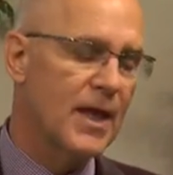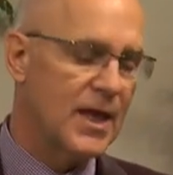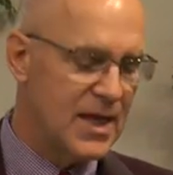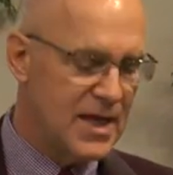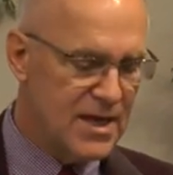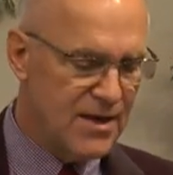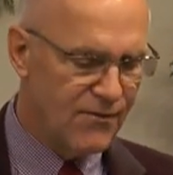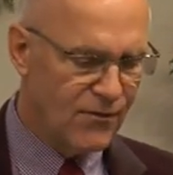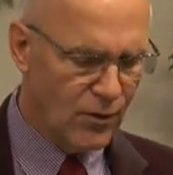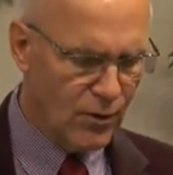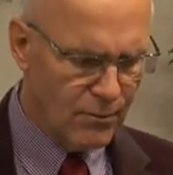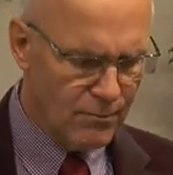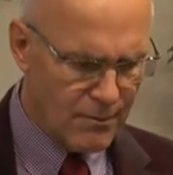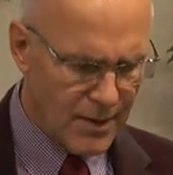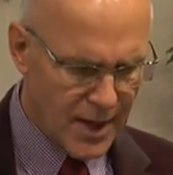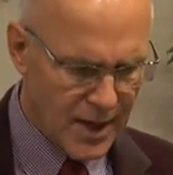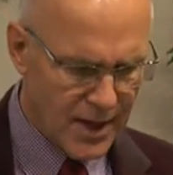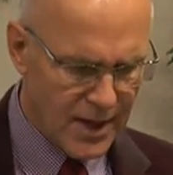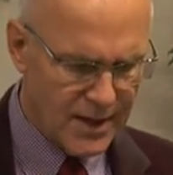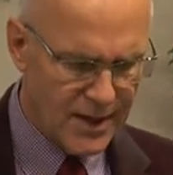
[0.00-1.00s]
evil
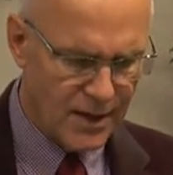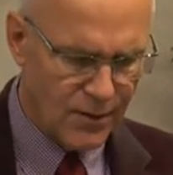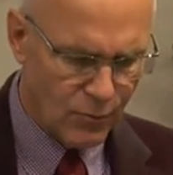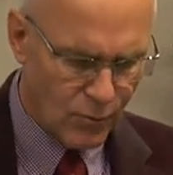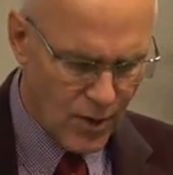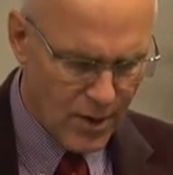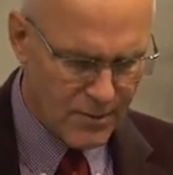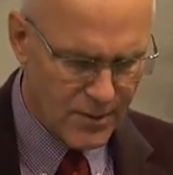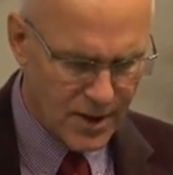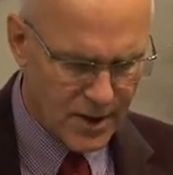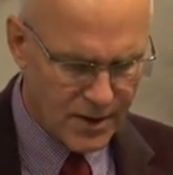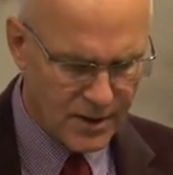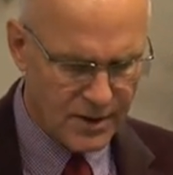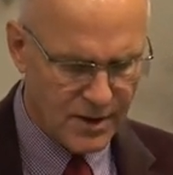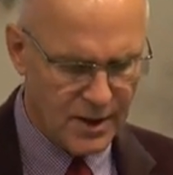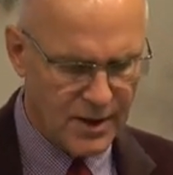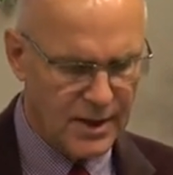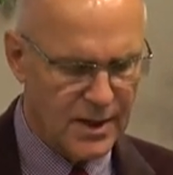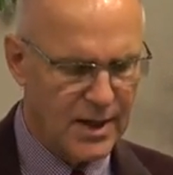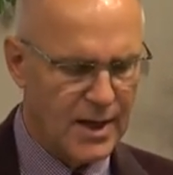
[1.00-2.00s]
men and
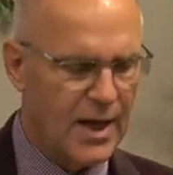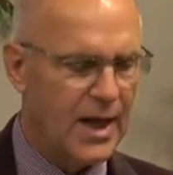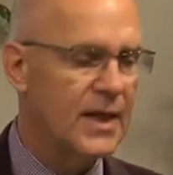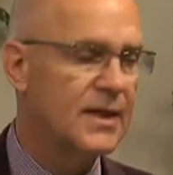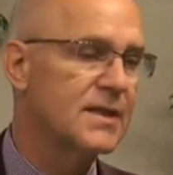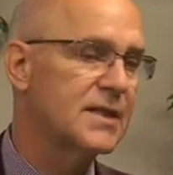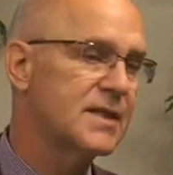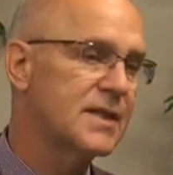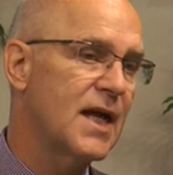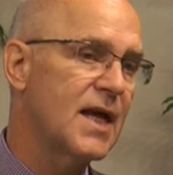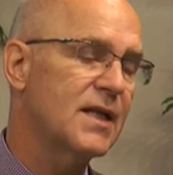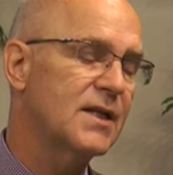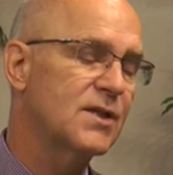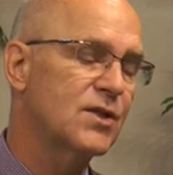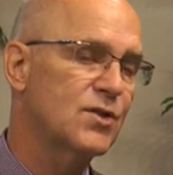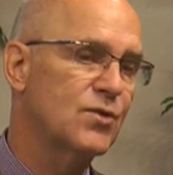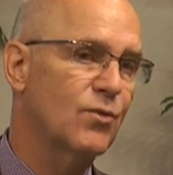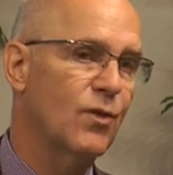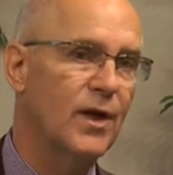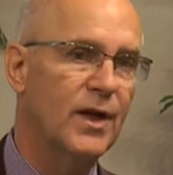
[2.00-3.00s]
women, and
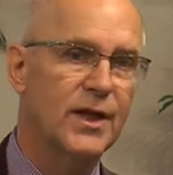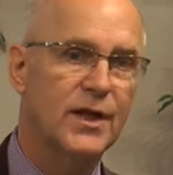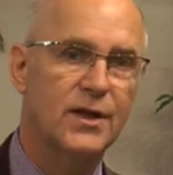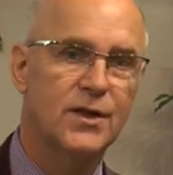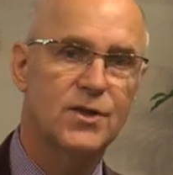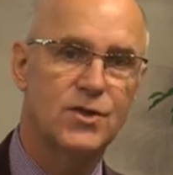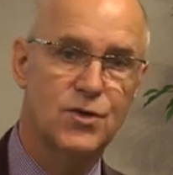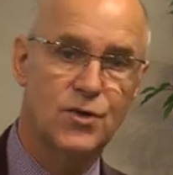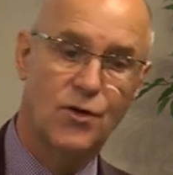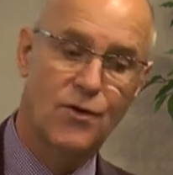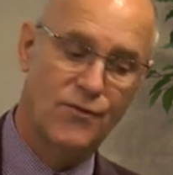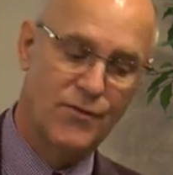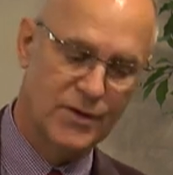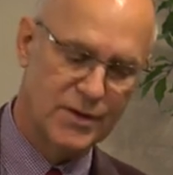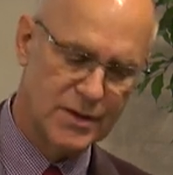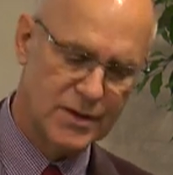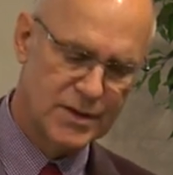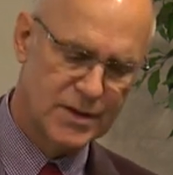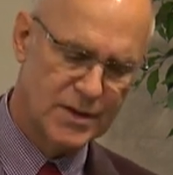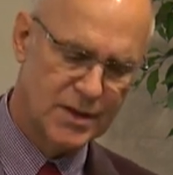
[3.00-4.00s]
Satan's willing
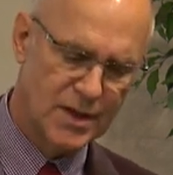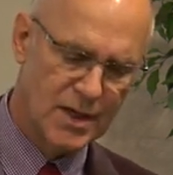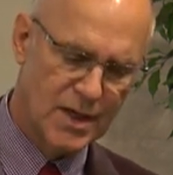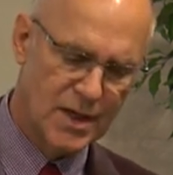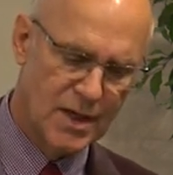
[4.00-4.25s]
servants.